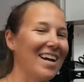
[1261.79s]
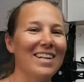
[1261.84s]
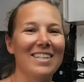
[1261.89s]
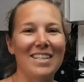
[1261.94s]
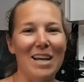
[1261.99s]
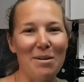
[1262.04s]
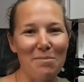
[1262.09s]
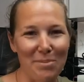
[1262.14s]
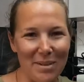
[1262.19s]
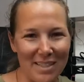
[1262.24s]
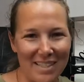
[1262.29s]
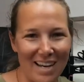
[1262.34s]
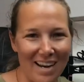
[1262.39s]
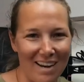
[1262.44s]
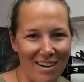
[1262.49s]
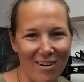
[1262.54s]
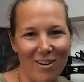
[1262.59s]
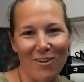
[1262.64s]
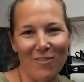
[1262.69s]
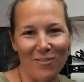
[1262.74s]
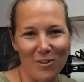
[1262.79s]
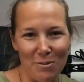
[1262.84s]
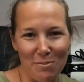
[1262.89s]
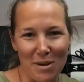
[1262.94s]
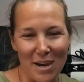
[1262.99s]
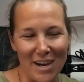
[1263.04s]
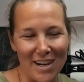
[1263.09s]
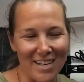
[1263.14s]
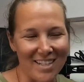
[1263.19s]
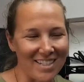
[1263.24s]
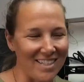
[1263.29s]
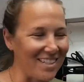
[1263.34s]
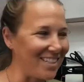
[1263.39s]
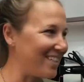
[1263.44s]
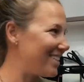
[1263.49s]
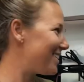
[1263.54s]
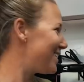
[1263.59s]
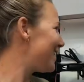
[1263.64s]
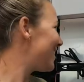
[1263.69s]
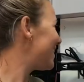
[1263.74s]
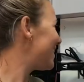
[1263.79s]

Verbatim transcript: 10% off your purchase.